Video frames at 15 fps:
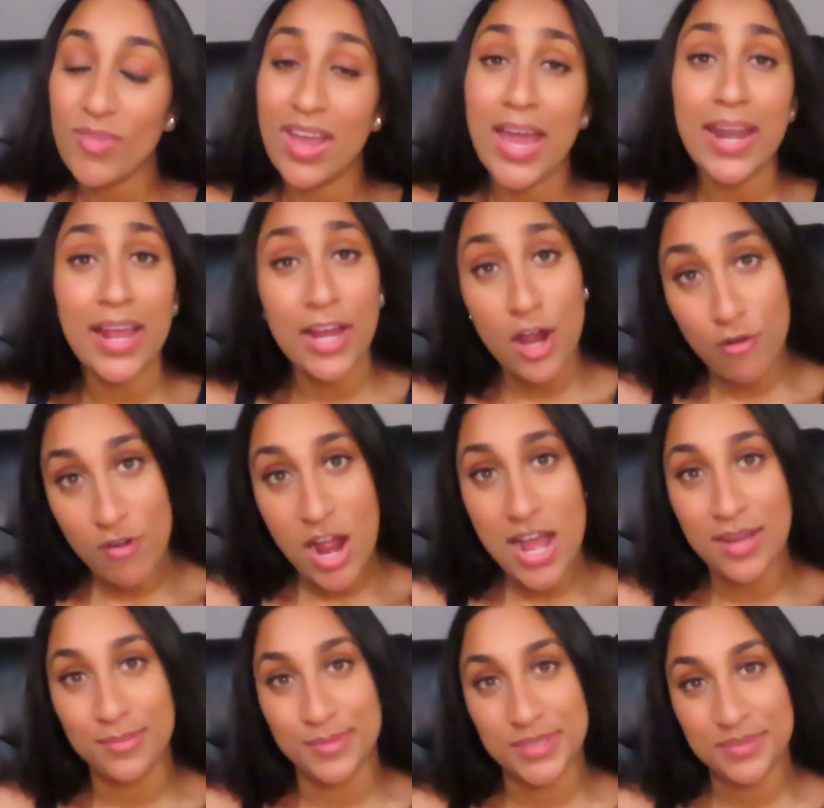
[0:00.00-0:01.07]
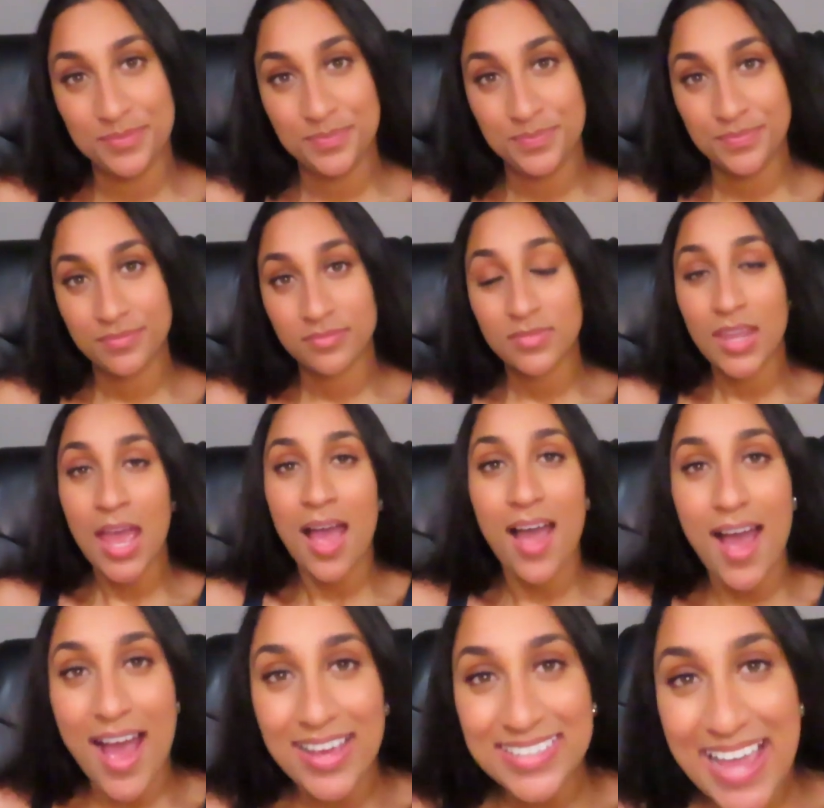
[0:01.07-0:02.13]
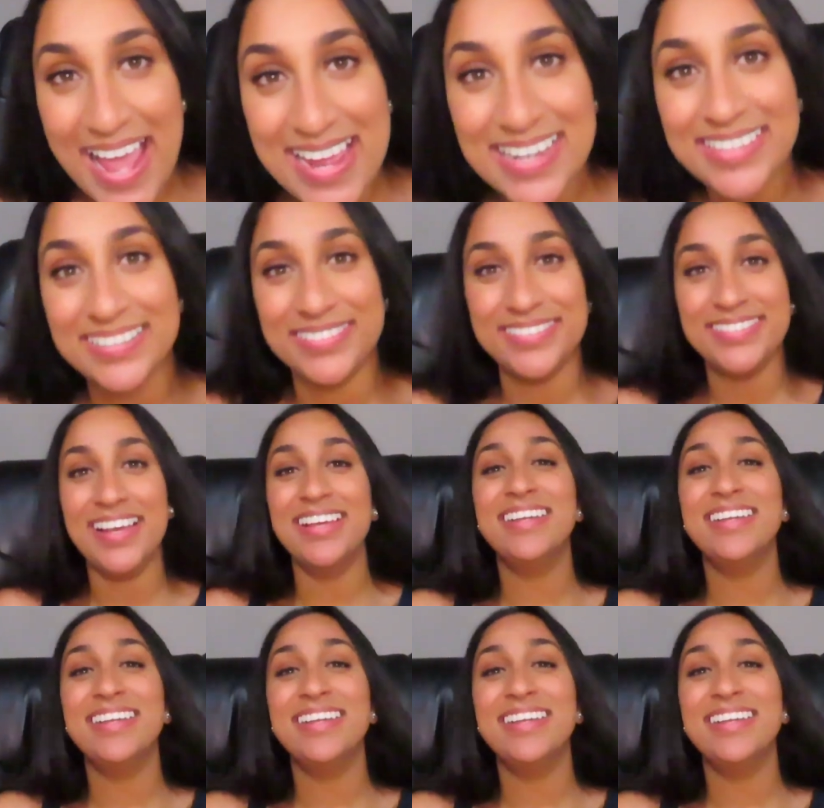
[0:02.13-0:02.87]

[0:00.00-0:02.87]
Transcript: and I got robbed again.